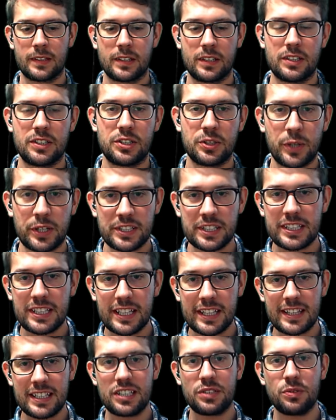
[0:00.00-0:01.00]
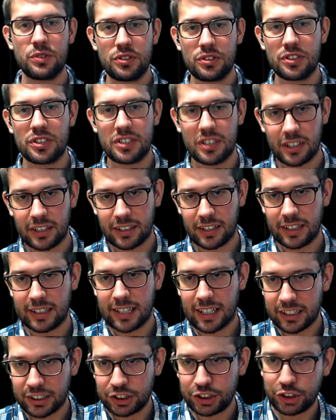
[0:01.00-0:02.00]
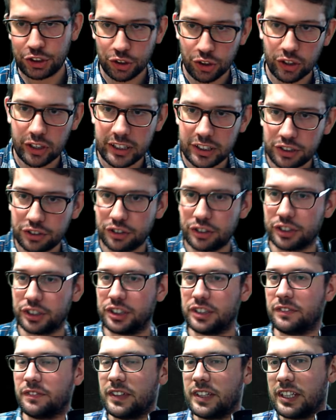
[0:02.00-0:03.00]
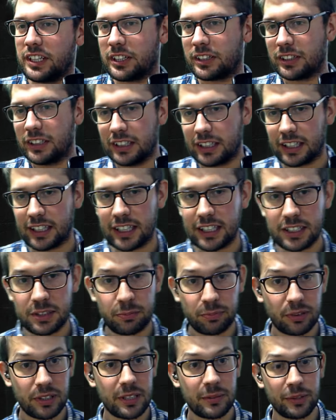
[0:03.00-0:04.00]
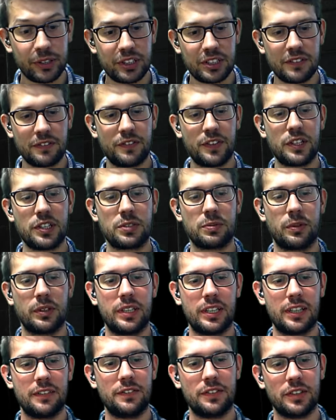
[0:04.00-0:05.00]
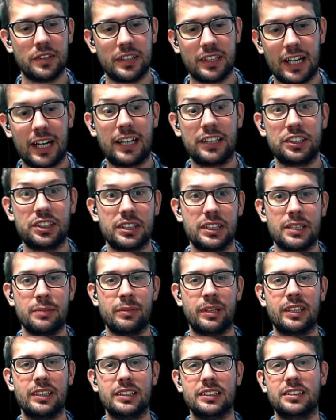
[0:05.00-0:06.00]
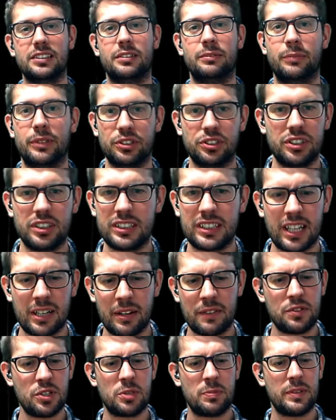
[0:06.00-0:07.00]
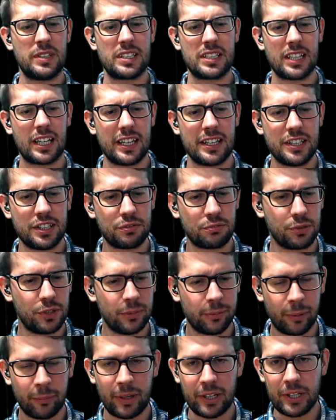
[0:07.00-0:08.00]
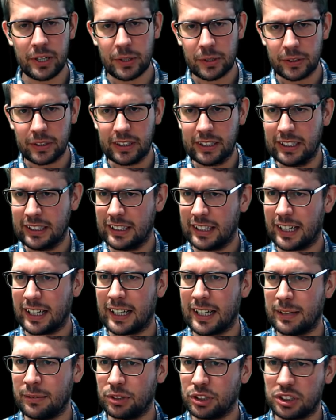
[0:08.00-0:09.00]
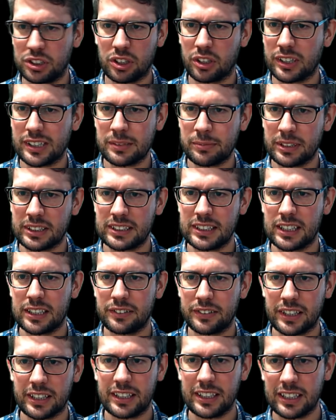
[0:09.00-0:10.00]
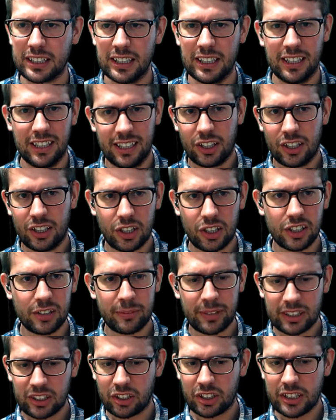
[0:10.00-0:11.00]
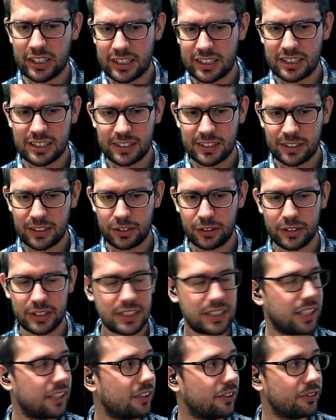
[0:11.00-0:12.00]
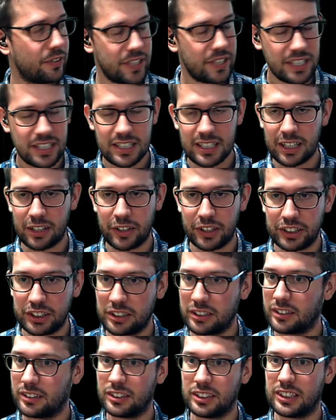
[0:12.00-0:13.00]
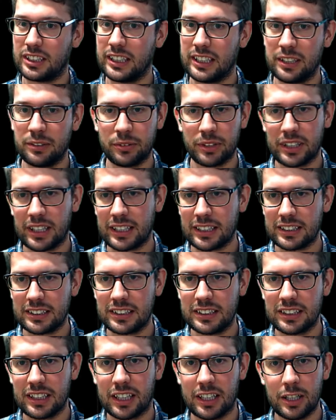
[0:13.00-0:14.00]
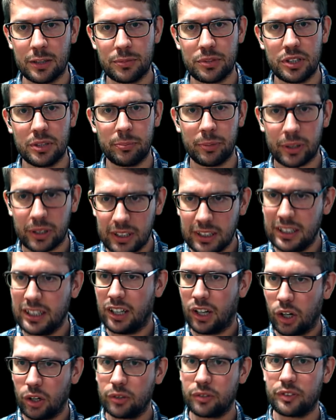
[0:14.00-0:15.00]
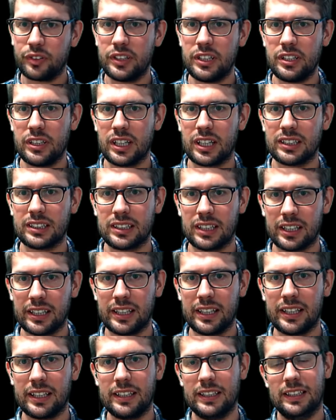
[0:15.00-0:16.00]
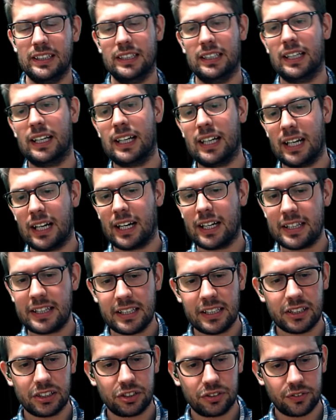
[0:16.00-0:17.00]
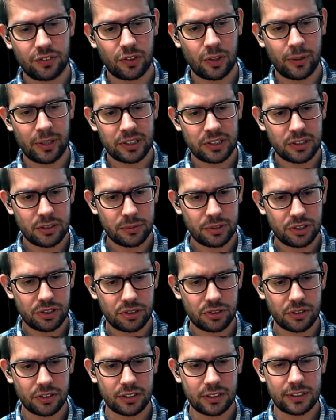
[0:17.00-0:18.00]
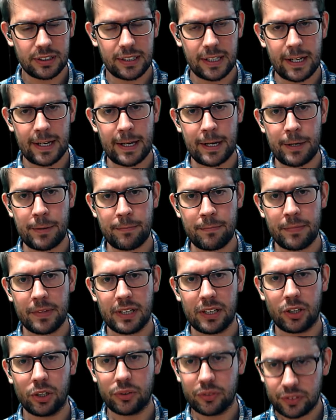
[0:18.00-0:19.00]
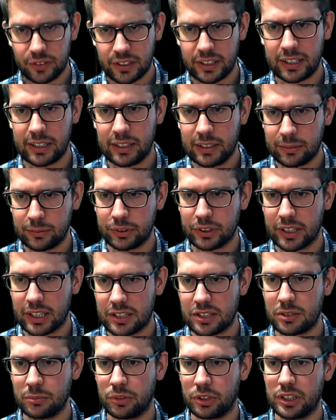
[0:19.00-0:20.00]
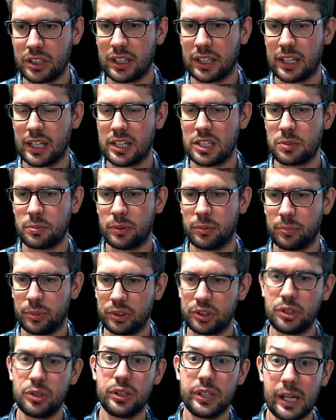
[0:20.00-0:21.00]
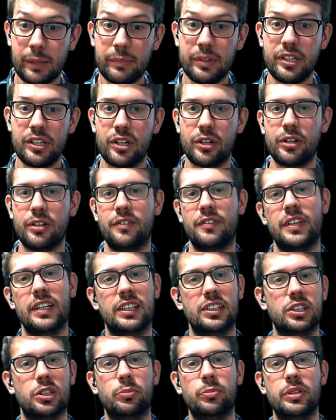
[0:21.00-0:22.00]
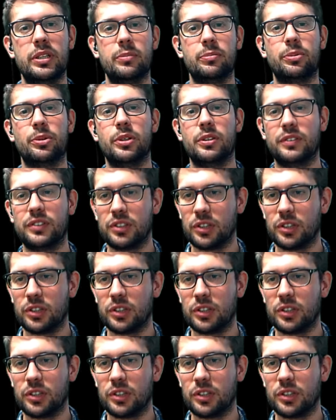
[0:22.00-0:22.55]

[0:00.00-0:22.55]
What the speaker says: So as I said, this was just a kind of short introduction video. It's pretty much the first one that I've done that actually matters. So most of the time I've just been sat in this room on my own and just talking to myself. And I think all of my colleagues who are sat all over this direction are just thinking, what the hell is this guy up to? But hopefully you guys like it. I think this format's going to be strong. Hopefully we'll get some good engagement. But do let me know if things could be improved.